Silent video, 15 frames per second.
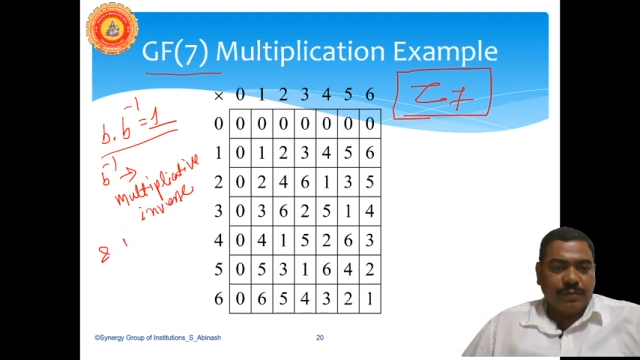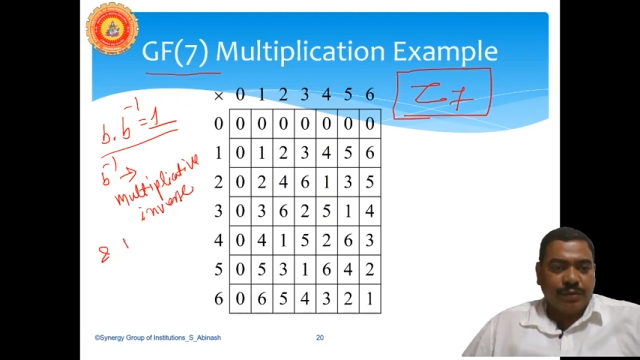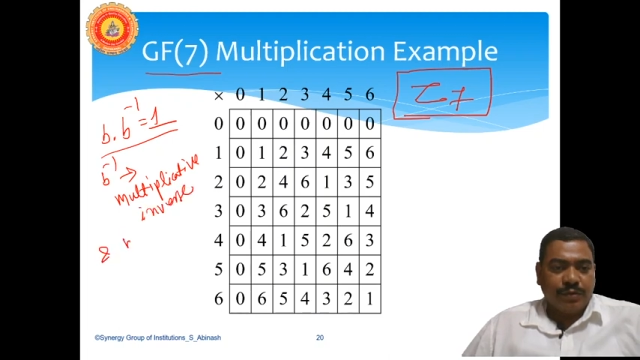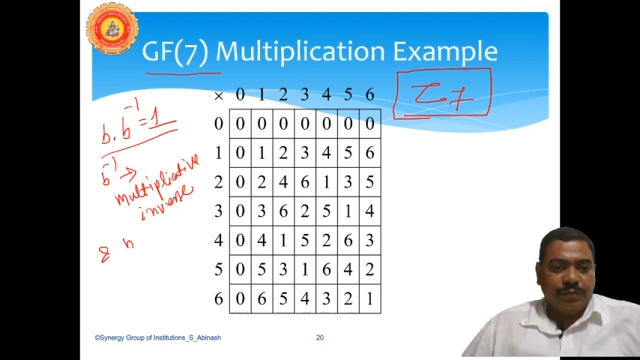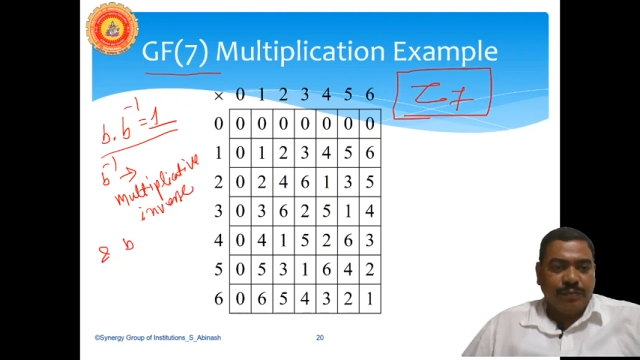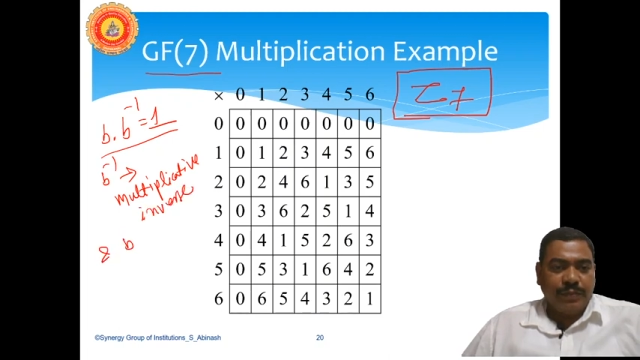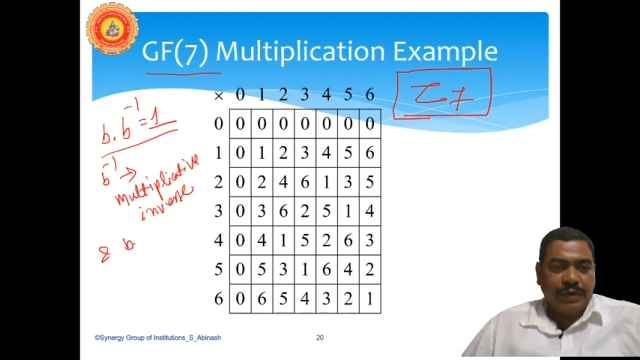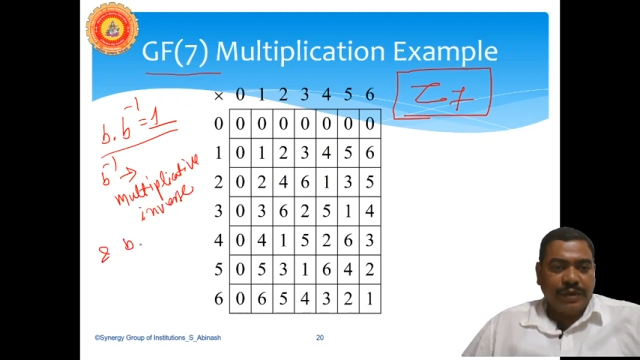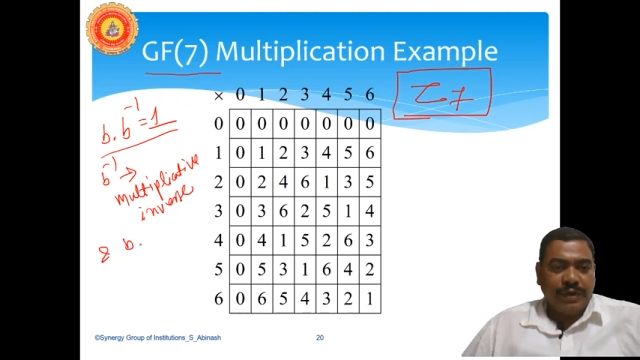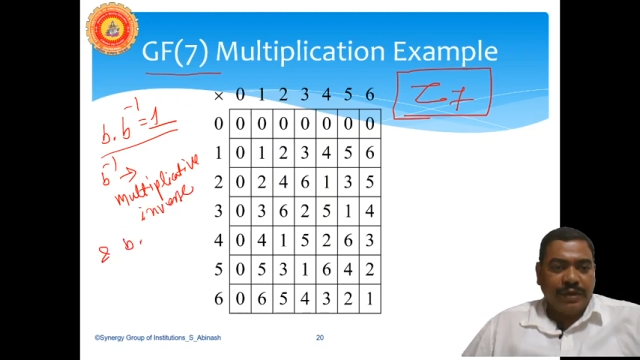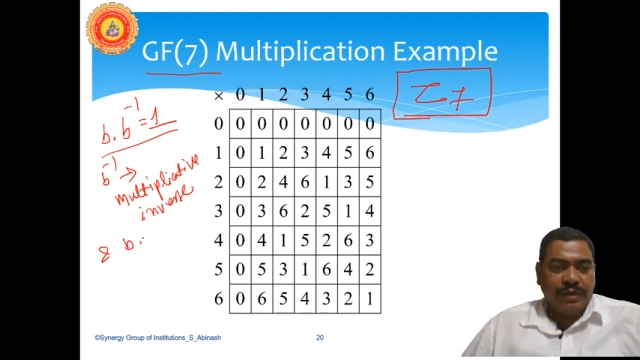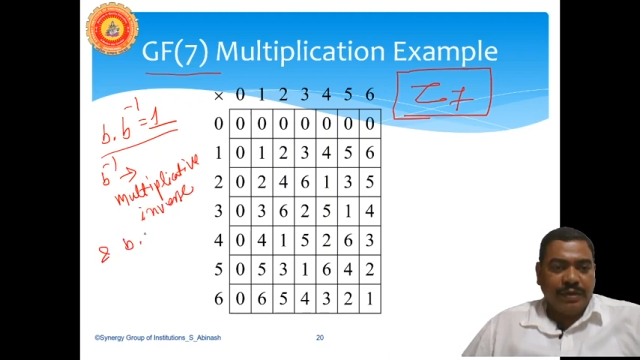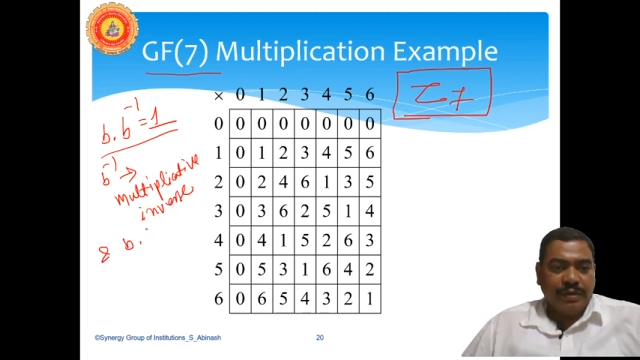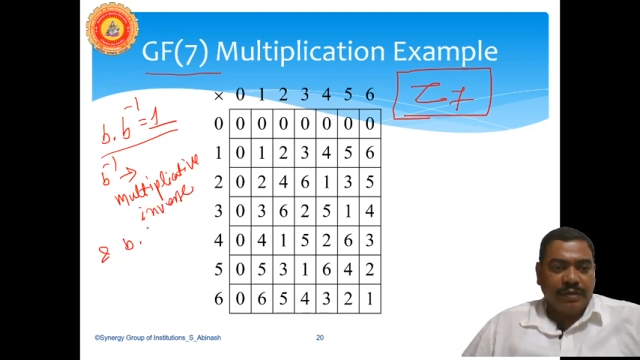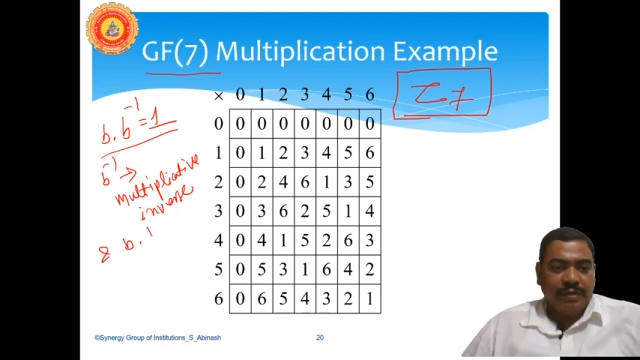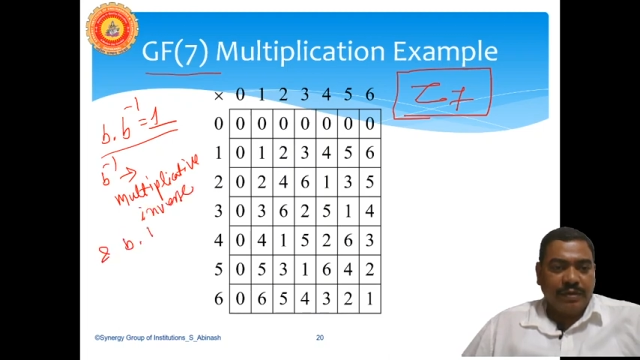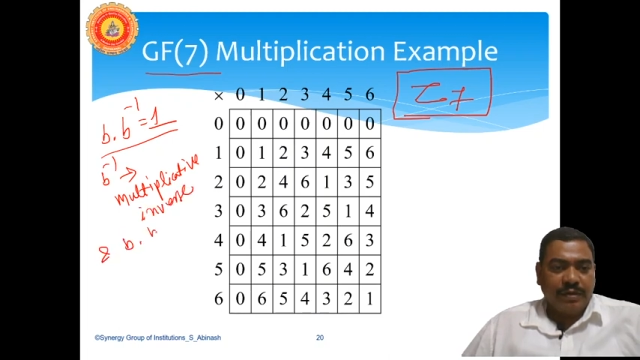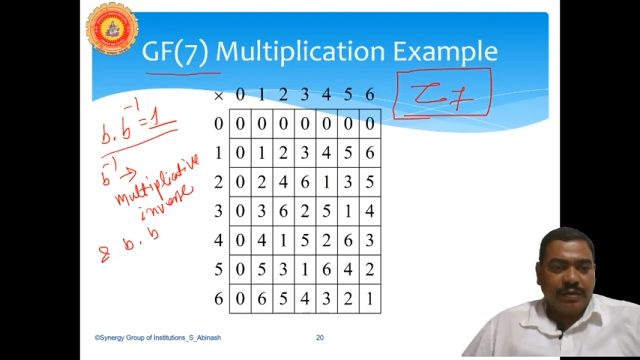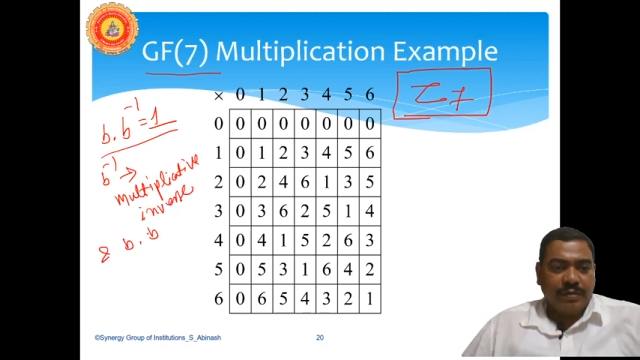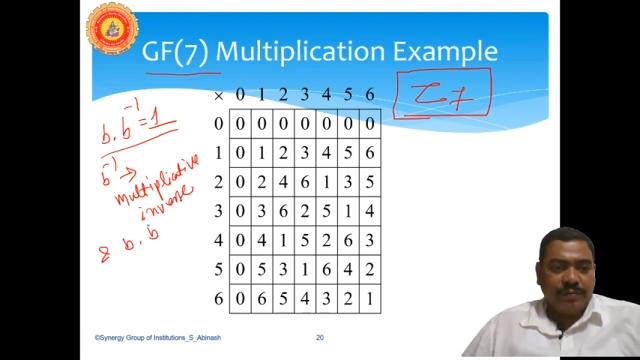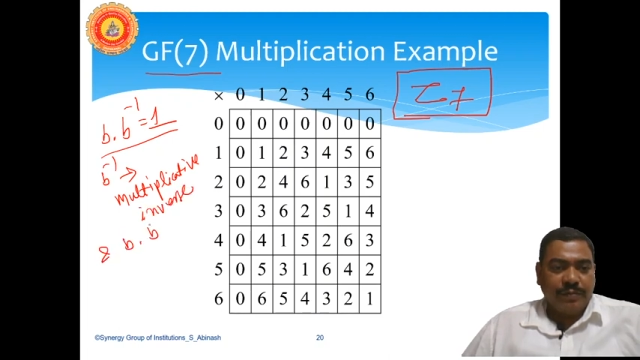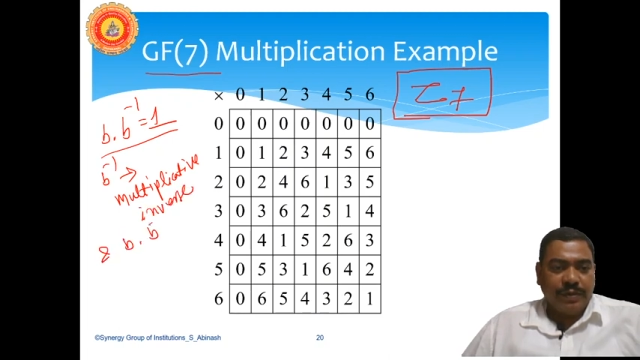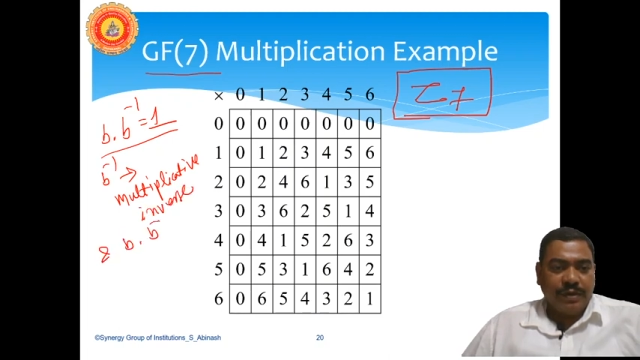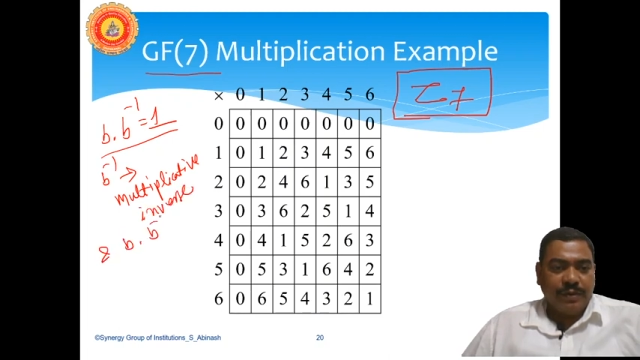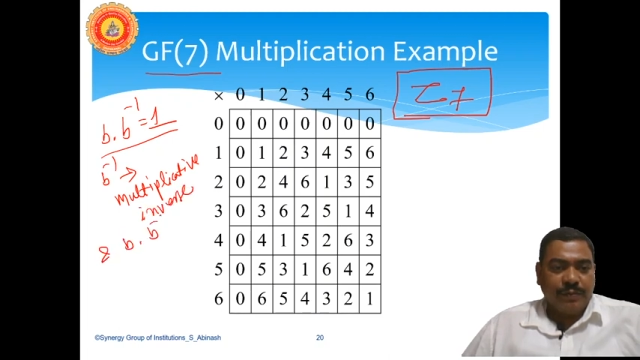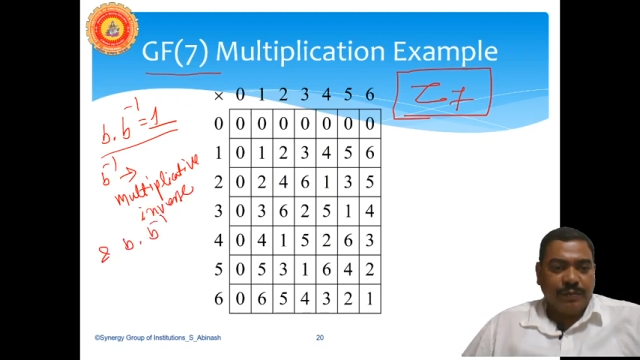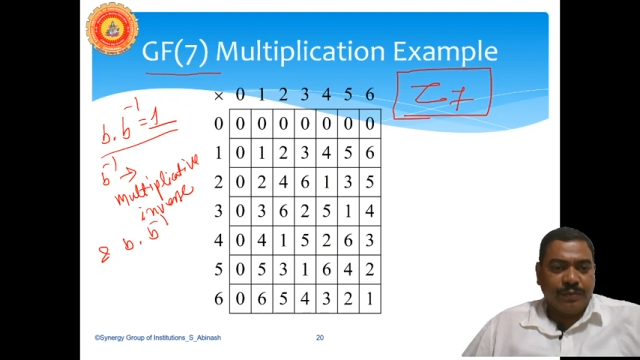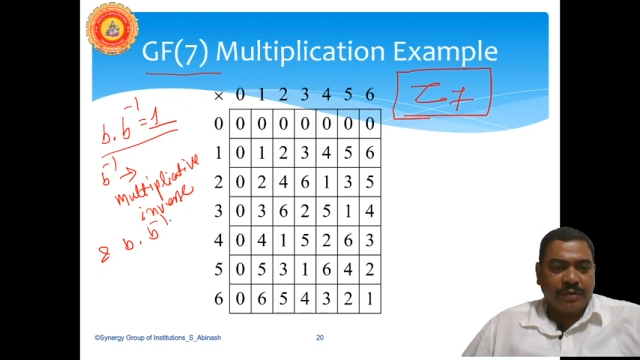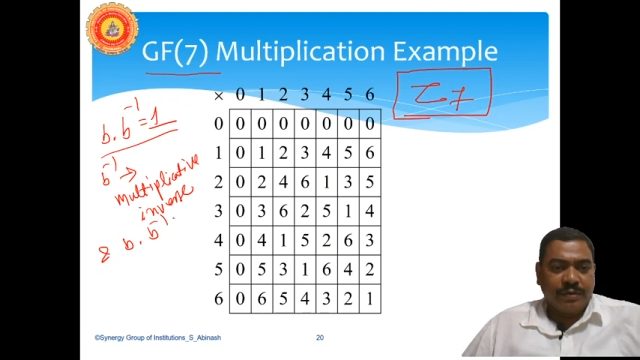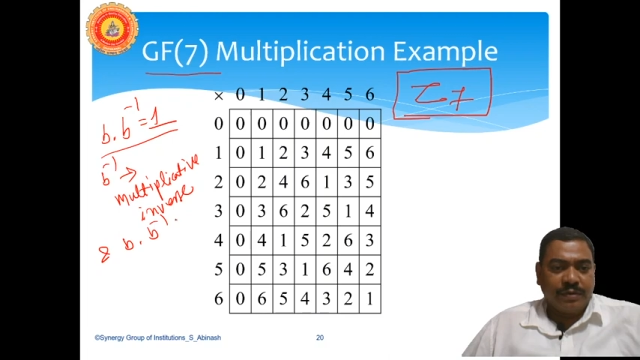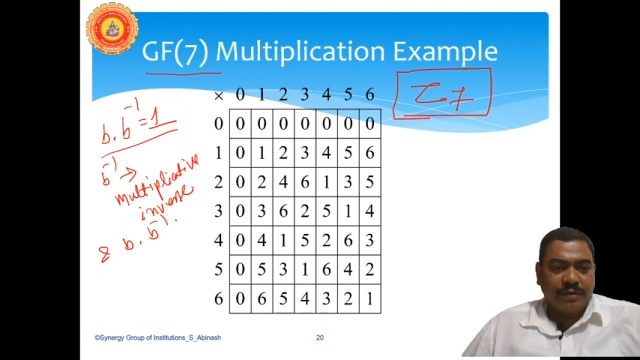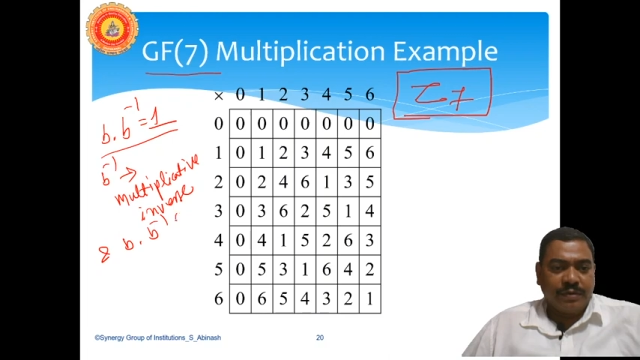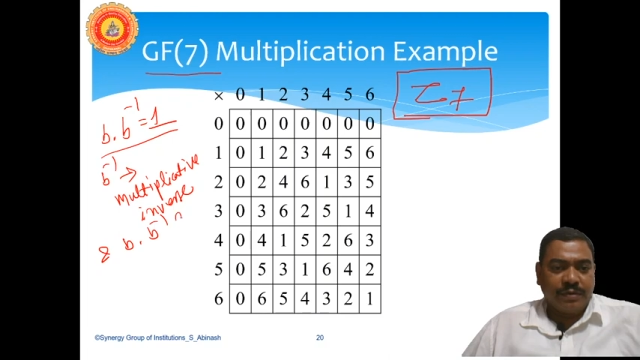both B and B1